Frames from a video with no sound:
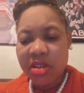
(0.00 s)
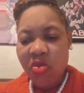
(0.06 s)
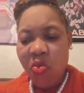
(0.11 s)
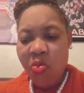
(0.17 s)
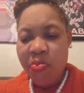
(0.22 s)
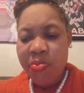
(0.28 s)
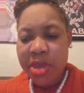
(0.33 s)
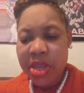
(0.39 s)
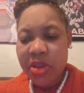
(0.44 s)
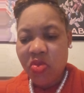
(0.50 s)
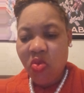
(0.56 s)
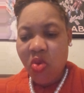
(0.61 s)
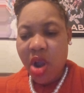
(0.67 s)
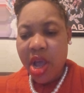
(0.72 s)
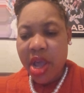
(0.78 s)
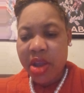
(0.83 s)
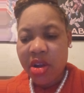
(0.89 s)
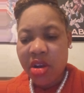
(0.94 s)

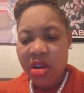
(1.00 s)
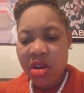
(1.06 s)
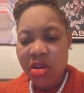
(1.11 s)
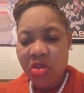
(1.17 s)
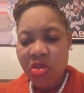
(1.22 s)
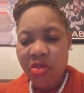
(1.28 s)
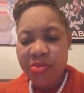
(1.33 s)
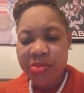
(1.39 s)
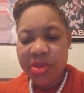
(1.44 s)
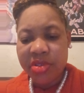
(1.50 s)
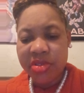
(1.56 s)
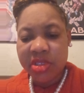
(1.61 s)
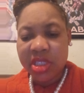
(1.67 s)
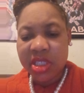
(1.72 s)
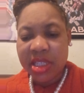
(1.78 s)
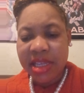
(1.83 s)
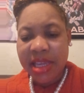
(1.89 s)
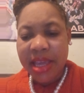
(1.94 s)
Meanwhile,
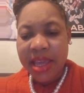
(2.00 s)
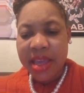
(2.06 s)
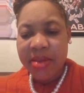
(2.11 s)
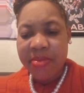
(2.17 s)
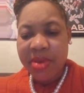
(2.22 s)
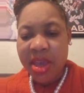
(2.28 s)
community game,